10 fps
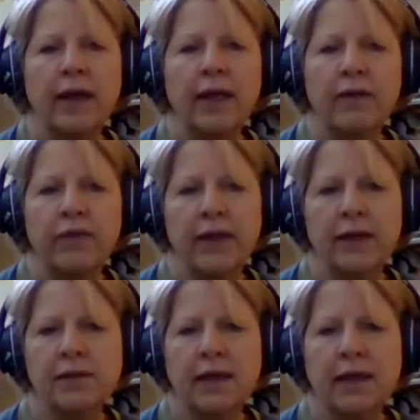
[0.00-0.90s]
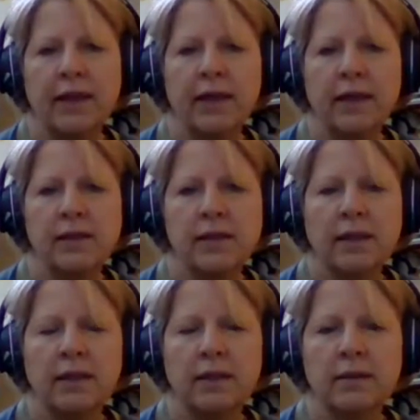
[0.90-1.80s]
any of this, I think,
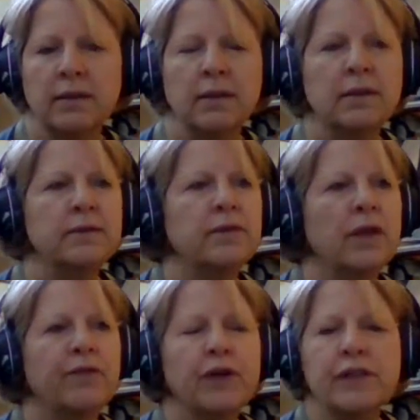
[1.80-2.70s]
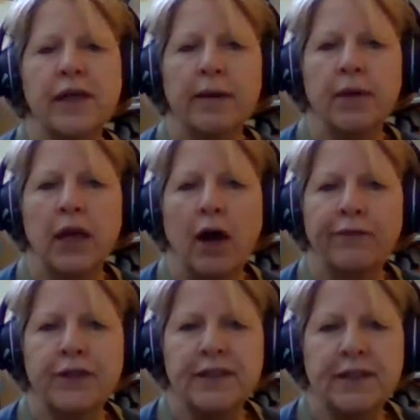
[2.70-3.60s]
until the first time he offered